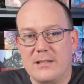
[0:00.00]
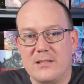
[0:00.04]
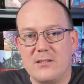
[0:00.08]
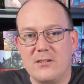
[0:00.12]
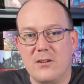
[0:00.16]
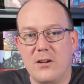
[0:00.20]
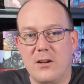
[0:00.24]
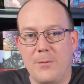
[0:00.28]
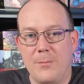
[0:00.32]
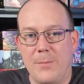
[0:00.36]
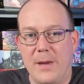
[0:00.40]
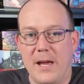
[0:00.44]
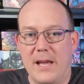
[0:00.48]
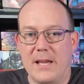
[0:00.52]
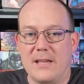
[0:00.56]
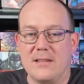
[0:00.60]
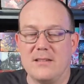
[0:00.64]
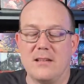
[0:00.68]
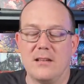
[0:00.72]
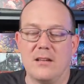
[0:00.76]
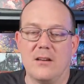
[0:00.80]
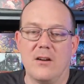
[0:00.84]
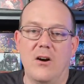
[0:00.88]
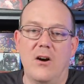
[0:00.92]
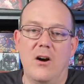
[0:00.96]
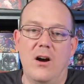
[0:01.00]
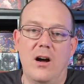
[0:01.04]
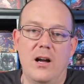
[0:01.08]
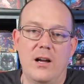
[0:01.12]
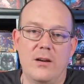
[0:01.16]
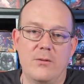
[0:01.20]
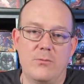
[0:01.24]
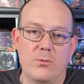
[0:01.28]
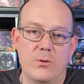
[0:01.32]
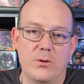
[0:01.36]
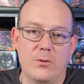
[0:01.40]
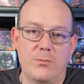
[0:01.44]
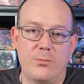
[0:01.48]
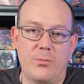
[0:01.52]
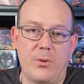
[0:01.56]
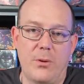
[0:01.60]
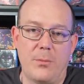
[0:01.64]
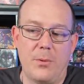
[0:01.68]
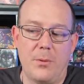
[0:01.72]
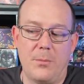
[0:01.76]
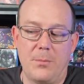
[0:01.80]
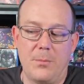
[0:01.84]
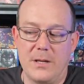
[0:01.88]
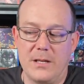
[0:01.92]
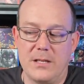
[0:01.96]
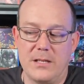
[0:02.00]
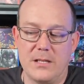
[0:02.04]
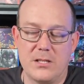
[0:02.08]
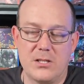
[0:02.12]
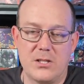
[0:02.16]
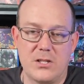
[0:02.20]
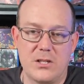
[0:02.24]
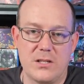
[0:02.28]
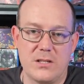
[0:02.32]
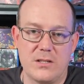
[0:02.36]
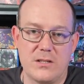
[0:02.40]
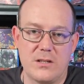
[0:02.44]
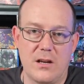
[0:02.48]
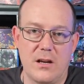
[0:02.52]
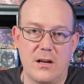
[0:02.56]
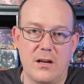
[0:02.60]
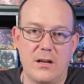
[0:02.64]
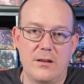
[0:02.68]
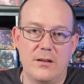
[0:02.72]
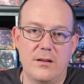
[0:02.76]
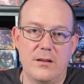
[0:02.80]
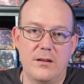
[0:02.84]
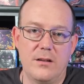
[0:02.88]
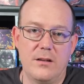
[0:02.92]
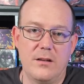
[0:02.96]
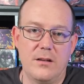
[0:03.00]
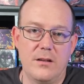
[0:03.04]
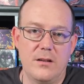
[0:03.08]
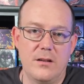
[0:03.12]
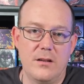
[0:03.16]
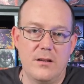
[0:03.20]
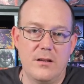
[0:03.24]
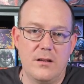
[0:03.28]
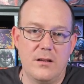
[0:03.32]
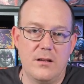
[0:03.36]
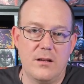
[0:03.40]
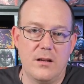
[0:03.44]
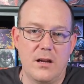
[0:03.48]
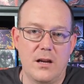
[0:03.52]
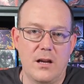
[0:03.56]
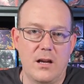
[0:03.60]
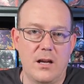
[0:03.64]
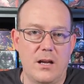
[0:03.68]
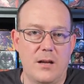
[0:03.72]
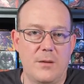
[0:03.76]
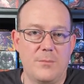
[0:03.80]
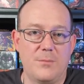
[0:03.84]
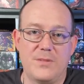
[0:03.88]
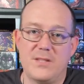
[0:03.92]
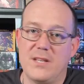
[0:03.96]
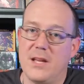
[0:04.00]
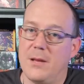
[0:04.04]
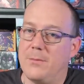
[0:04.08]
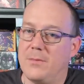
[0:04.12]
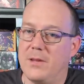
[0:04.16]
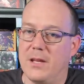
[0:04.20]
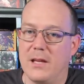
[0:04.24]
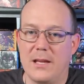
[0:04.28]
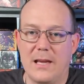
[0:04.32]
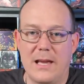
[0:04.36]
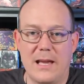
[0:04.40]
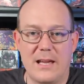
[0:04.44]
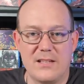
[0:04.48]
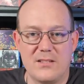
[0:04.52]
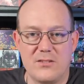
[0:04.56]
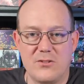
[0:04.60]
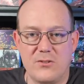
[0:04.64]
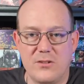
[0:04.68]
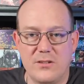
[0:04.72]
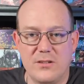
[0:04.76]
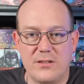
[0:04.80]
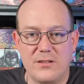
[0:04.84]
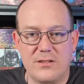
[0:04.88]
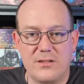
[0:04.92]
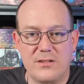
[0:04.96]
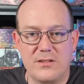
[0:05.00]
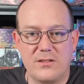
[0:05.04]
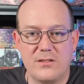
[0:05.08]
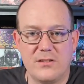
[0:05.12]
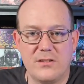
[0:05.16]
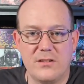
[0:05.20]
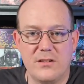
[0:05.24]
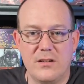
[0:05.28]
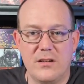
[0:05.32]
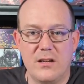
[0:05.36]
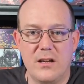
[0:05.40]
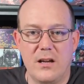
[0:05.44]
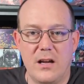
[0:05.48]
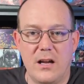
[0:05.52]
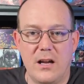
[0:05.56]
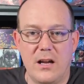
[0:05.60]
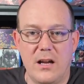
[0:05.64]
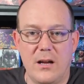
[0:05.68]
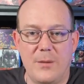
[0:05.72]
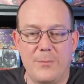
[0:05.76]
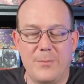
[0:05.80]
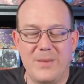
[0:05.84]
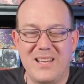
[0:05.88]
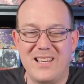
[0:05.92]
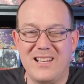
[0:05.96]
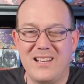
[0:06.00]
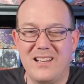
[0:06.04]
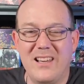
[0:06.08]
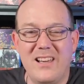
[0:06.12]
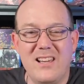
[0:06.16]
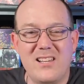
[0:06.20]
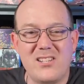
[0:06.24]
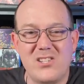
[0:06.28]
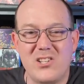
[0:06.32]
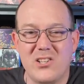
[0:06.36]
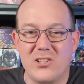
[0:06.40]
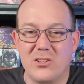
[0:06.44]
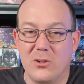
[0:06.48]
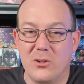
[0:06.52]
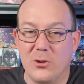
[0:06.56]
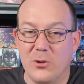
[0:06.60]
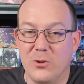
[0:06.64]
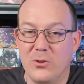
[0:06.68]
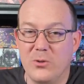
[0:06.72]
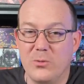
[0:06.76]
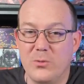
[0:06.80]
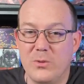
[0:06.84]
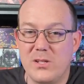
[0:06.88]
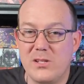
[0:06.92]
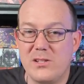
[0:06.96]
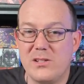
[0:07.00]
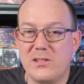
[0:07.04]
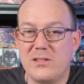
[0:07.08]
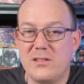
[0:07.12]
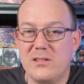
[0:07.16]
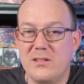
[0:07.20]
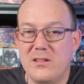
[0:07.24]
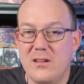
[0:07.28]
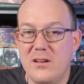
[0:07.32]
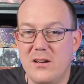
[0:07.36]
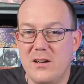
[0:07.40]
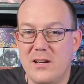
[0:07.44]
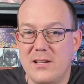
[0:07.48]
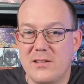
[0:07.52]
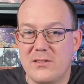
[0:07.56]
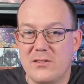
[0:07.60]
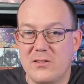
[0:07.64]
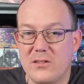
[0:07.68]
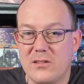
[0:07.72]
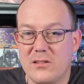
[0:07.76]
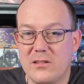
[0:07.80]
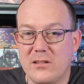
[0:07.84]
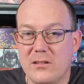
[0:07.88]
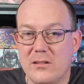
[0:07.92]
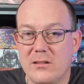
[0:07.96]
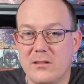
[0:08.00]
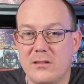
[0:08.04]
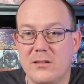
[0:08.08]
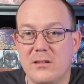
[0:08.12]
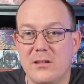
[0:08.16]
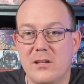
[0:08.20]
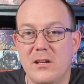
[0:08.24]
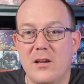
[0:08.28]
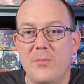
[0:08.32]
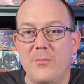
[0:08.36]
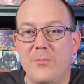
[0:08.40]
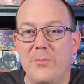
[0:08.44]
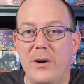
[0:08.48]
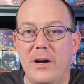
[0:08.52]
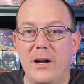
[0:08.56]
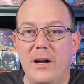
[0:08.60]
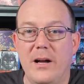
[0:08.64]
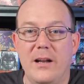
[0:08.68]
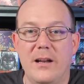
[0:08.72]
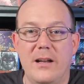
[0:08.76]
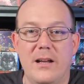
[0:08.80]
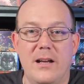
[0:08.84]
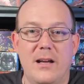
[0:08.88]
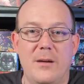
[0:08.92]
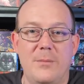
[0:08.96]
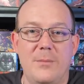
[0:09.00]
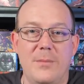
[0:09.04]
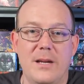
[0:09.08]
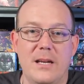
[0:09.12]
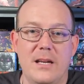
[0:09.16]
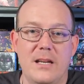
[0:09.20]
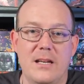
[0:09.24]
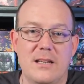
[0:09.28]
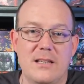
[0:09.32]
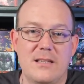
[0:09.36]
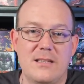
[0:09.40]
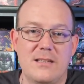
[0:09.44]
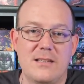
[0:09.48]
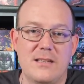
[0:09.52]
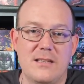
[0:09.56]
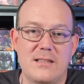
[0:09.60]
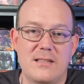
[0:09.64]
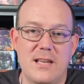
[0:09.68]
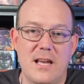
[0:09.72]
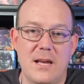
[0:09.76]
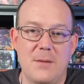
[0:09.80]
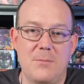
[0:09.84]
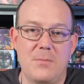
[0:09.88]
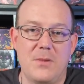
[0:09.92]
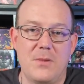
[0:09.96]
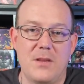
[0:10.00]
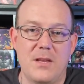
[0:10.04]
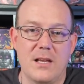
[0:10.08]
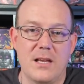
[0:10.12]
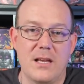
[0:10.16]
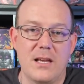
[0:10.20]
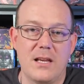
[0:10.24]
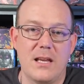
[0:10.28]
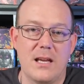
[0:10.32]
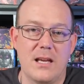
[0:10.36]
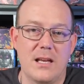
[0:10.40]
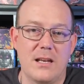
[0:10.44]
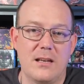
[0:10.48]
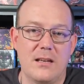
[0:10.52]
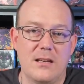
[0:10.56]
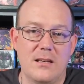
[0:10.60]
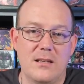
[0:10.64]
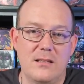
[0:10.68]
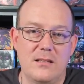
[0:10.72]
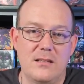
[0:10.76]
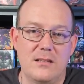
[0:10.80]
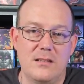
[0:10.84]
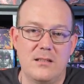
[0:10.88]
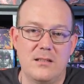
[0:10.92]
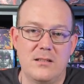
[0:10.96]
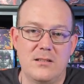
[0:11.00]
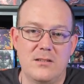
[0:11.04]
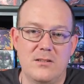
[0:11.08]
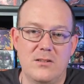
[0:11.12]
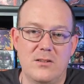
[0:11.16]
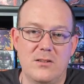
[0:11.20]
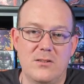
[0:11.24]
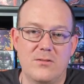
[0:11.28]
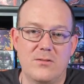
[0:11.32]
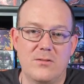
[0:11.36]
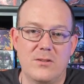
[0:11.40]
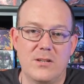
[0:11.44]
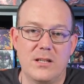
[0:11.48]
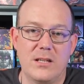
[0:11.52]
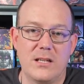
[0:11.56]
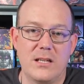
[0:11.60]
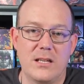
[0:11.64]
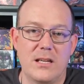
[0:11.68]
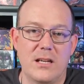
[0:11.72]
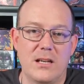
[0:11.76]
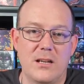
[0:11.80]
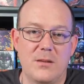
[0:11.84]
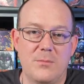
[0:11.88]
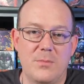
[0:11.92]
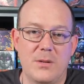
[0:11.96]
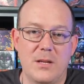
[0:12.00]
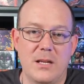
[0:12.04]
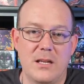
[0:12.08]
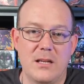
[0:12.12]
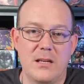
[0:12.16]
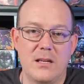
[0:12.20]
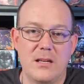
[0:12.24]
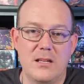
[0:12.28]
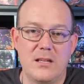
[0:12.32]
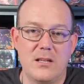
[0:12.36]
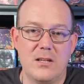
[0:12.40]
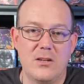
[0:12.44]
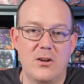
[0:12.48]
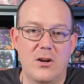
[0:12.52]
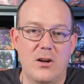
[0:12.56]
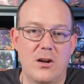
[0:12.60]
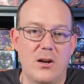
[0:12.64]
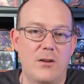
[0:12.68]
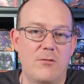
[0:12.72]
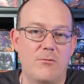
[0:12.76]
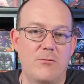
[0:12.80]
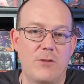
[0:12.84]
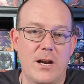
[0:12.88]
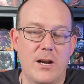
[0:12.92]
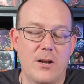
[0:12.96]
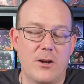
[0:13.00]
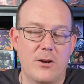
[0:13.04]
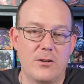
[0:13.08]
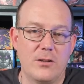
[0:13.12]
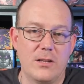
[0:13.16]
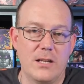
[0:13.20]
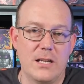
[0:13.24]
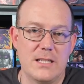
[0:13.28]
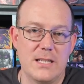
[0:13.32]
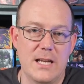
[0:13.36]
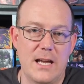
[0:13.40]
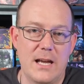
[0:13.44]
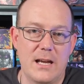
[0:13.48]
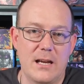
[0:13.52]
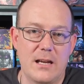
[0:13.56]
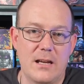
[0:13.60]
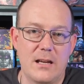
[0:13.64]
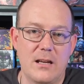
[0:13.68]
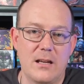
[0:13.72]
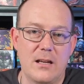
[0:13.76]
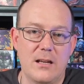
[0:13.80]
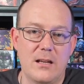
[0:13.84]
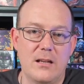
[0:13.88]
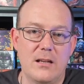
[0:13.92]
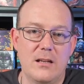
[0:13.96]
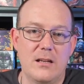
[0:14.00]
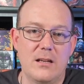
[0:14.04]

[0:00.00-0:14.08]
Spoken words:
It's not amazing. I would probably ditch this card. Same thing, Hazards. It allows you to loot, which is nicer, but I mean, it's the same thing again. You're not really going to be, you're not a red only deck.